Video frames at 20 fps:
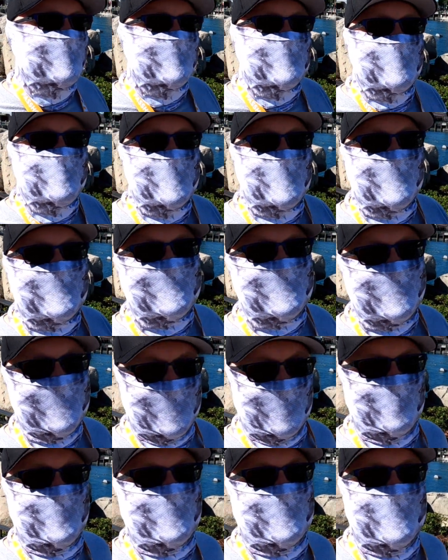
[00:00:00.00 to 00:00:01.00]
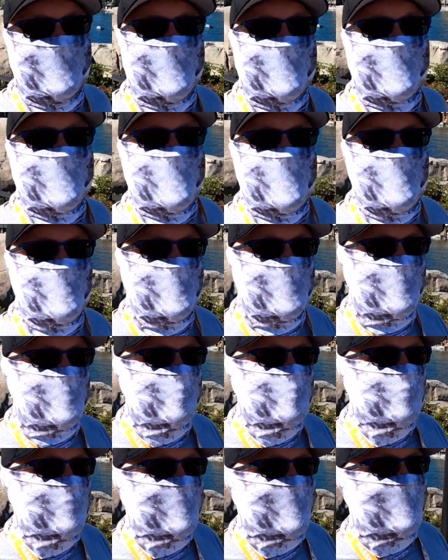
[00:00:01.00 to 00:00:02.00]
some of the tips that I gave you.
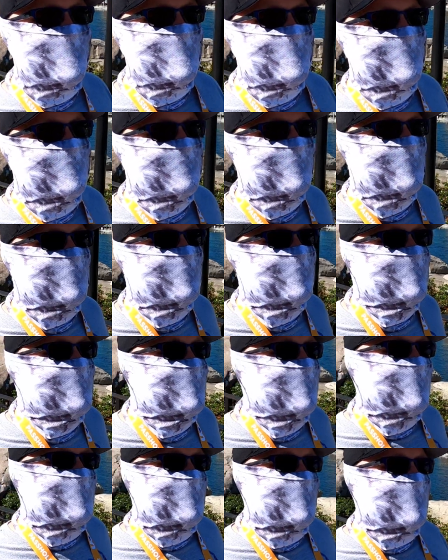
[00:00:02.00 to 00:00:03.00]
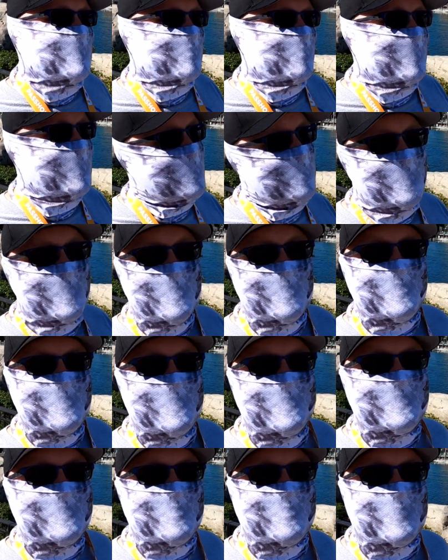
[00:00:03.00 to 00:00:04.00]
So it may be
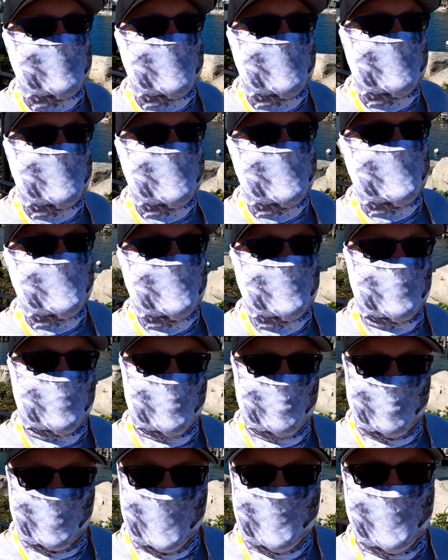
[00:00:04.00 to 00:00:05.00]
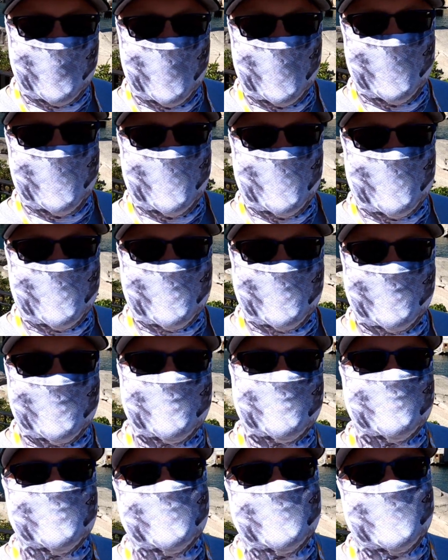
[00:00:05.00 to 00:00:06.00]
only temporary, but for now,
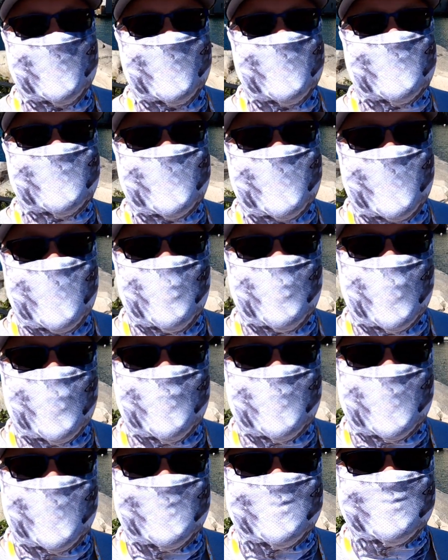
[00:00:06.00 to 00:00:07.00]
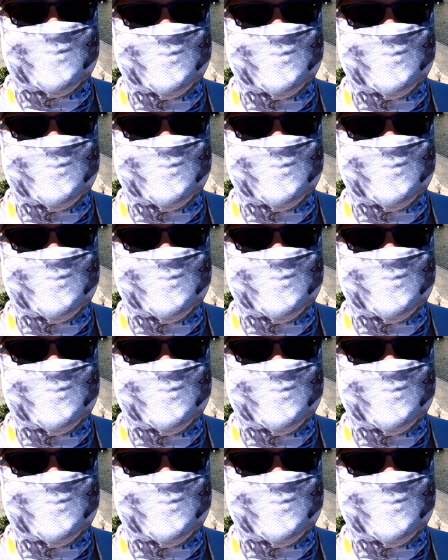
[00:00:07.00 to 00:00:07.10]
it's game over.